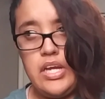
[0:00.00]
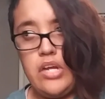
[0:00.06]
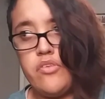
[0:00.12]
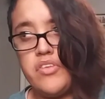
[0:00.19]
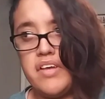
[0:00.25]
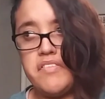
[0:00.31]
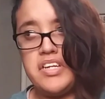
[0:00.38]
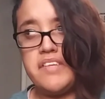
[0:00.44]

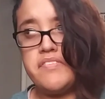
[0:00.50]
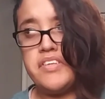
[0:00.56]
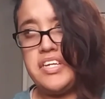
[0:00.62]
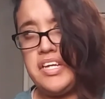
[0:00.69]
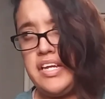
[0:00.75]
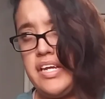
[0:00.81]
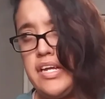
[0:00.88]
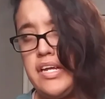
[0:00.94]
in
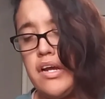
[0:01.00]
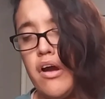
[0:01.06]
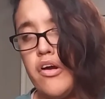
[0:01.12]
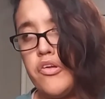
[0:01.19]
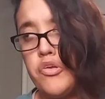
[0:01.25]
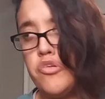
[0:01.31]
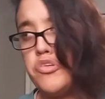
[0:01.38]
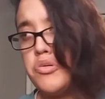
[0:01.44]
WWE
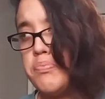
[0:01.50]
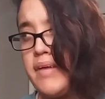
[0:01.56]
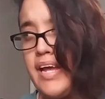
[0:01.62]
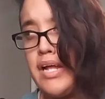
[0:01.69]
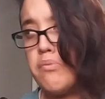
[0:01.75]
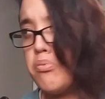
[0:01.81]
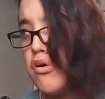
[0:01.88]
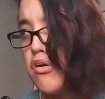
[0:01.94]
or New
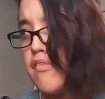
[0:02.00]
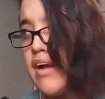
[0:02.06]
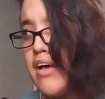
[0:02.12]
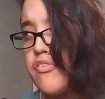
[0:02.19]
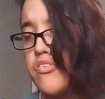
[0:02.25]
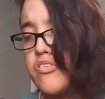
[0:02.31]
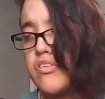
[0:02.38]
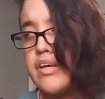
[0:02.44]
Japan Pro
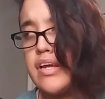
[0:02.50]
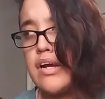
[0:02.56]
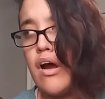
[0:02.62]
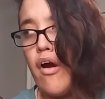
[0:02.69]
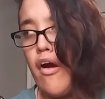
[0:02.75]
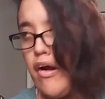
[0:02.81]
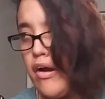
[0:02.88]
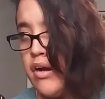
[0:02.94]
Wrestling
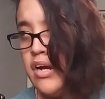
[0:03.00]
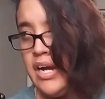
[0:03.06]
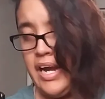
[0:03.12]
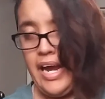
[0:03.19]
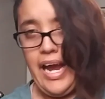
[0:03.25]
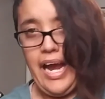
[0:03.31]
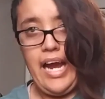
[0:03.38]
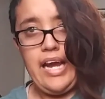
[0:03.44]
or
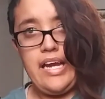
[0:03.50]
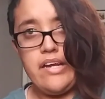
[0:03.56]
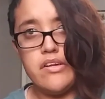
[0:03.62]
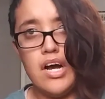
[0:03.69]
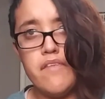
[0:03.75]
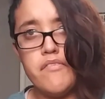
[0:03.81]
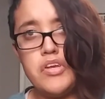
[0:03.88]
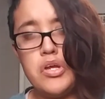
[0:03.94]

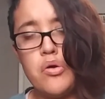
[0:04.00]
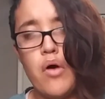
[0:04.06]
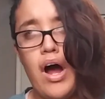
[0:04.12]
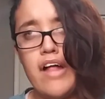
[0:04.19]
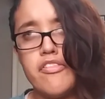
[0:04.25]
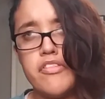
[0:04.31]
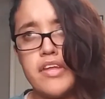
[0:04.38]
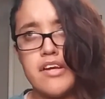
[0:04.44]
AEW,
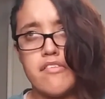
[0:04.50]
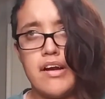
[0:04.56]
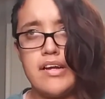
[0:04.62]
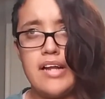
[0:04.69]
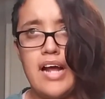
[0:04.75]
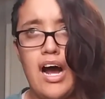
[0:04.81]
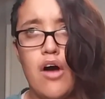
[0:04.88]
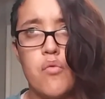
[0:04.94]
I think
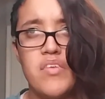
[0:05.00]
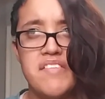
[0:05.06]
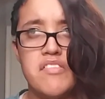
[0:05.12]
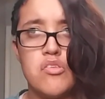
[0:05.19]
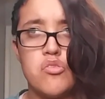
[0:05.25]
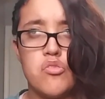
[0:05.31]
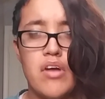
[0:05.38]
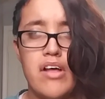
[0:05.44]
right now
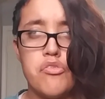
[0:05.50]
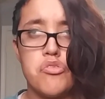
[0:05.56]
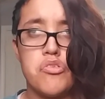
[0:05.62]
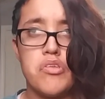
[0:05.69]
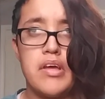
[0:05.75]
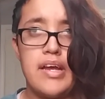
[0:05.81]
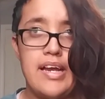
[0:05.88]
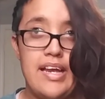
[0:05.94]
women's
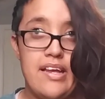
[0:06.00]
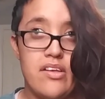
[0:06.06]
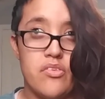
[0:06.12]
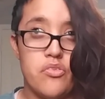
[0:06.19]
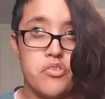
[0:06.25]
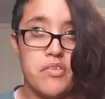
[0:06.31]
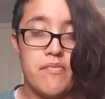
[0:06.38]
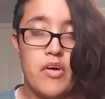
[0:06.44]
wrestling
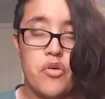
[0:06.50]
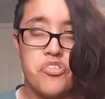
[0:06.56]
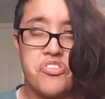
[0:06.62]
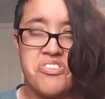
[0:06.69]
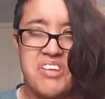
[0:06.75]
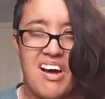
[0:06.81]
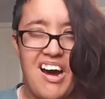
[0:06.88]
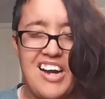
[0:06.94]
is the
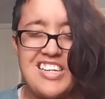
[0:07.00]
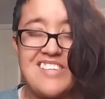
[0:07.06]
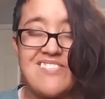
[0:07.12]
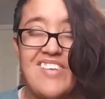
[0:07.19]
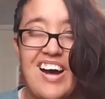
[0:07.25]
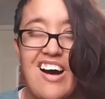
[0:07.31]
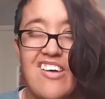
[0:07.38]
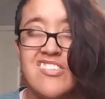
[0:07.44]
most talked
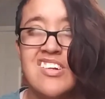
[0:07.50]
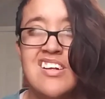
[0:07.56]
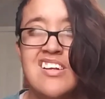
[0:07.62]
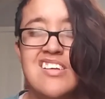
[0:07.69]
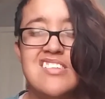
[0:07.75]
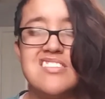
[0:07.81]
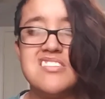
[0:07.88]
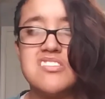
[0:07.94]
about
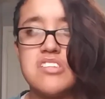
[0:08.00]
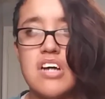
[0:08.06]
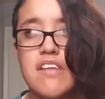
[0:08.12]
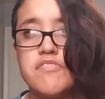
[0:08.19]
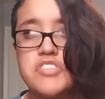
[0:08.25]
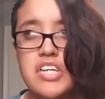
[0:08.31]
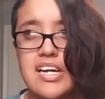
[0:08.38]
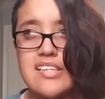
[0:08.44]

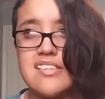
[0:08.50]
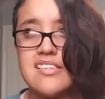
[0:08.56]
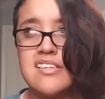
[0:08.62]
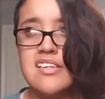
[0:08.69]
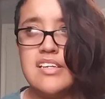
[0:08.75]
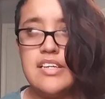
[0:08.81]
subject